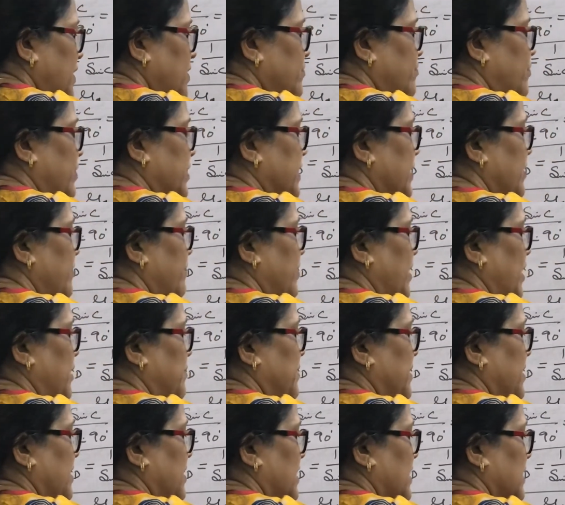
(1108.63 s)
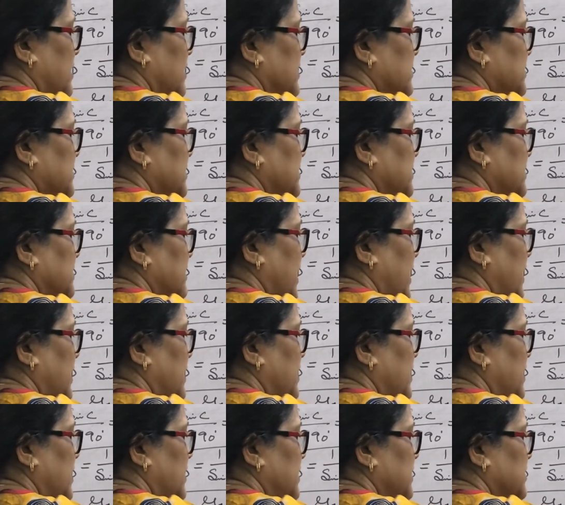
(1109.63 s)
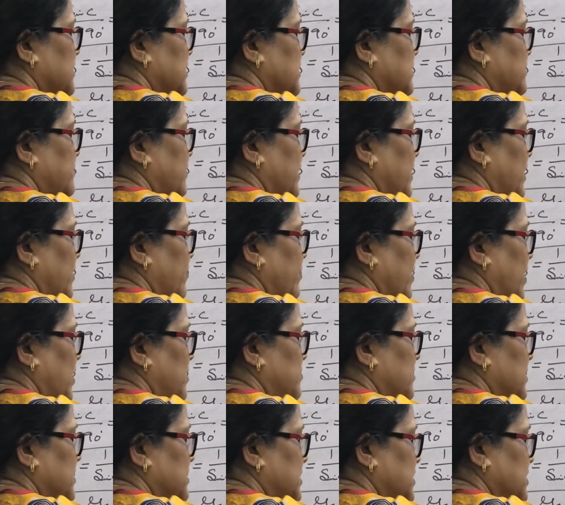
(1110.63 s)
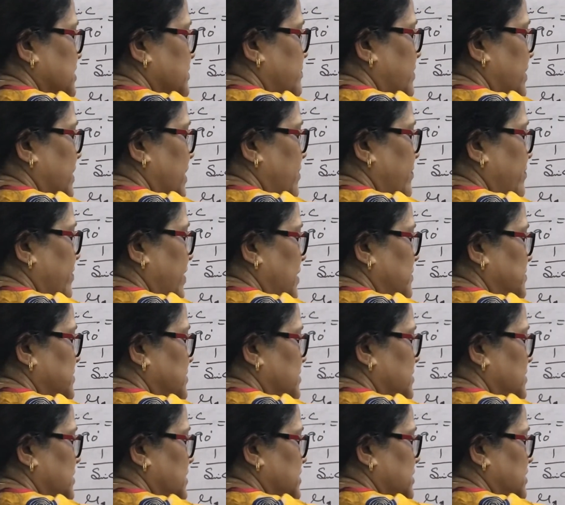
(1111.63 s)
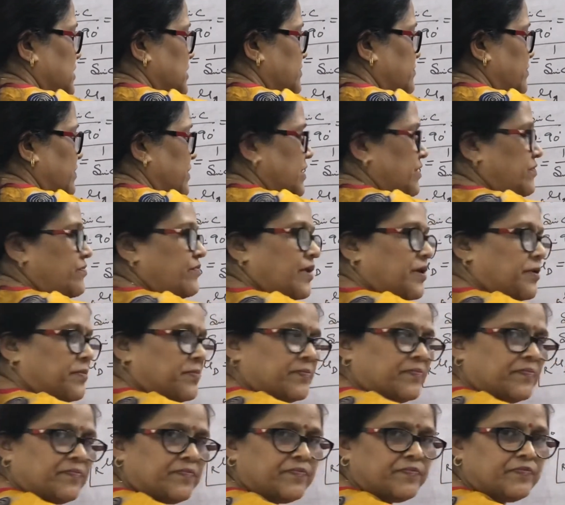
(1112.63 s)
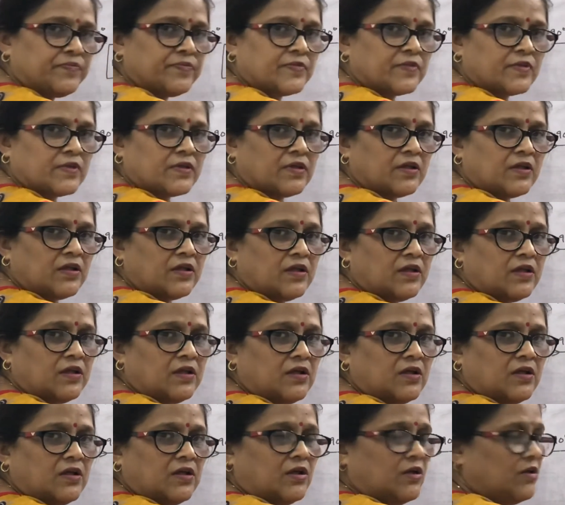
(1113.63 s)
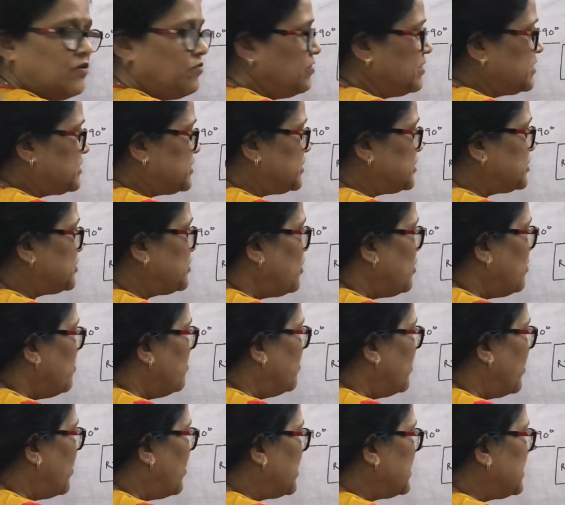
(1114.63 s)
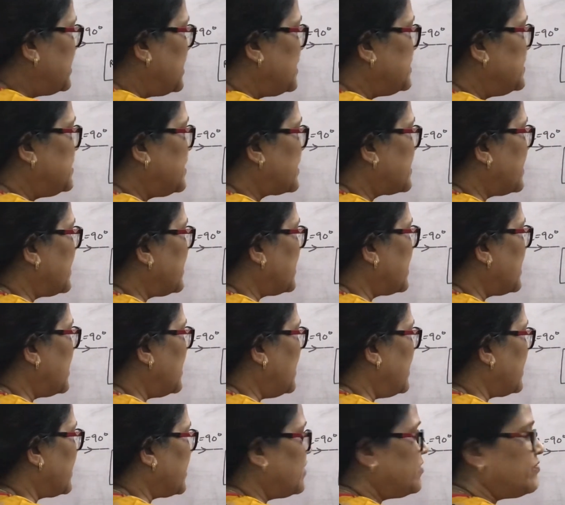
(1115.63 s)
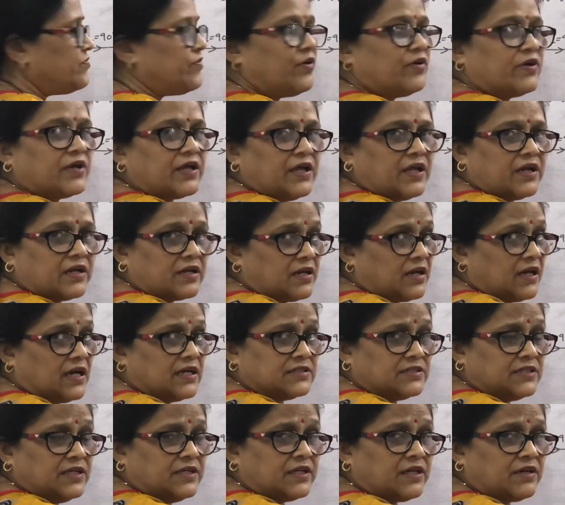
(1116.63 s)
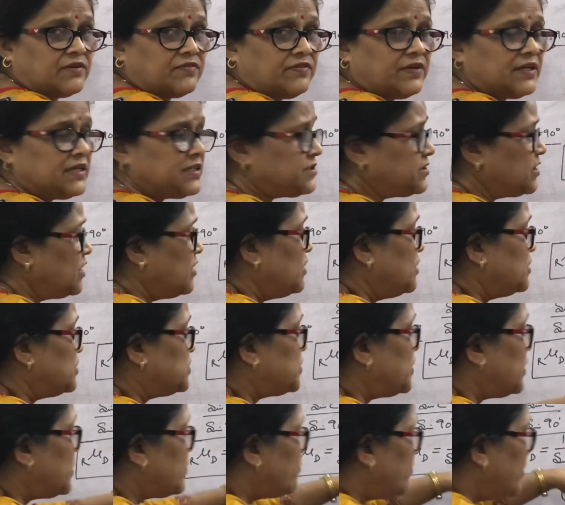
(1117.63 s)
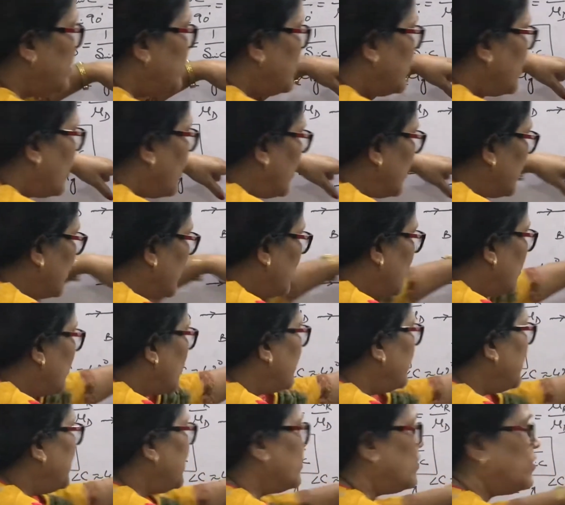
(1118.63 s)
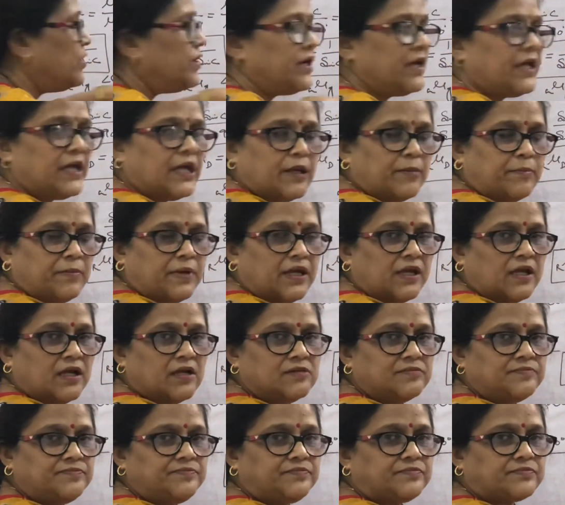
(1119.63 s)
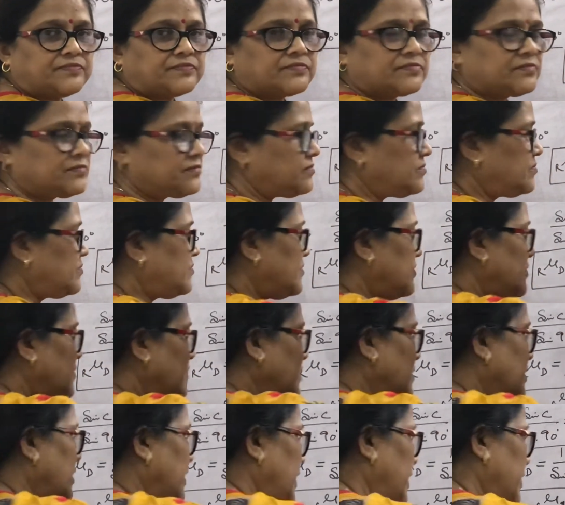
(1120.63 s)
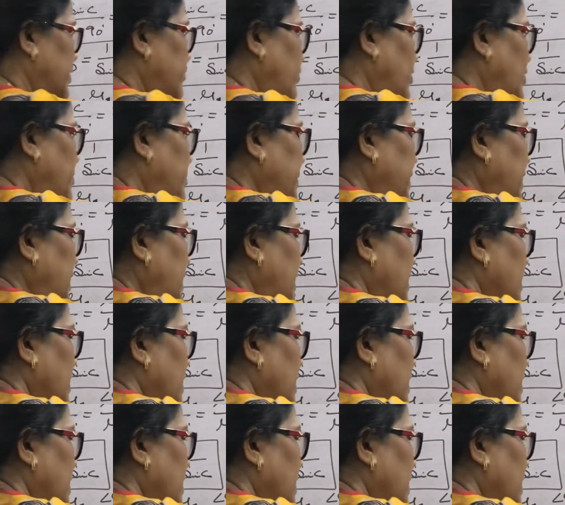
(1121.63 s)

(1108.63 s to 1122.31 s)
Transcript: 45 degree. This is 90, this is 45, this is 45, so this is 45, which is more than the critical angle for air glass interface. So it will not go beyond AB. It will be